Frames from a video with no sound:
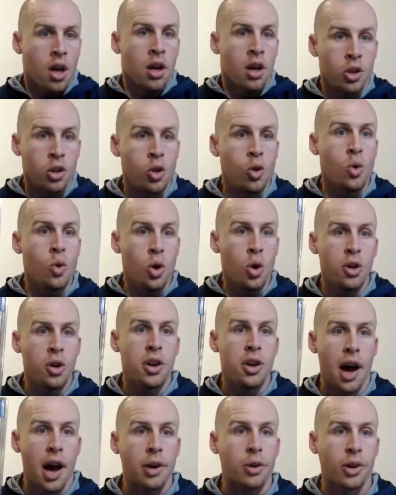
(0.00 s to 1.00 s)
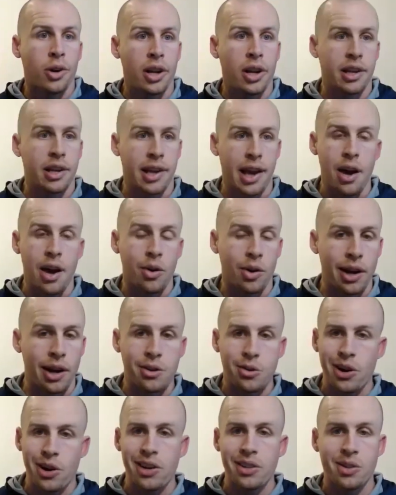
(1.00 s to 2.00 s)
You could not create an account. And I
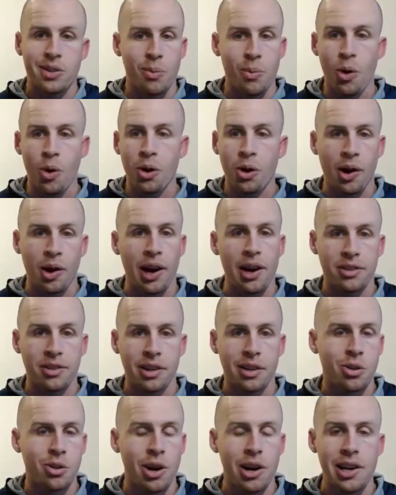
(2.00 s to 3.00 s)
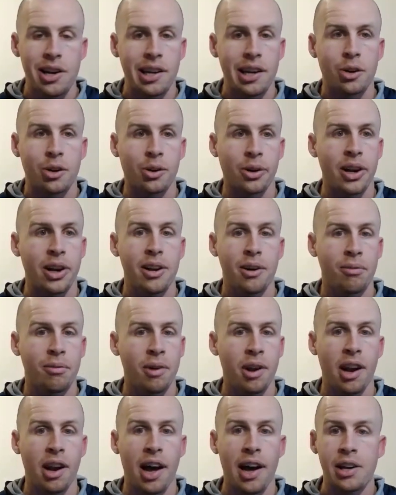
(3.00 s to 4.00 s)
tried some workarounds. I tried to get creative
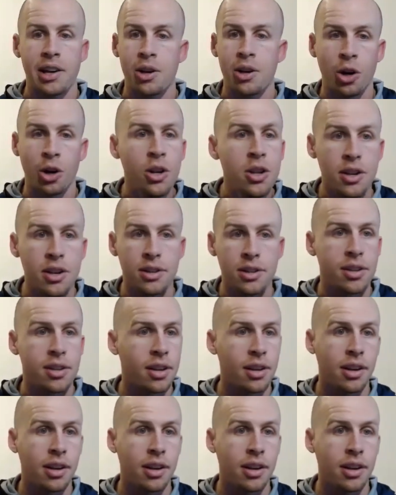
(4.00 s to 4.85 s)
and I couldn't.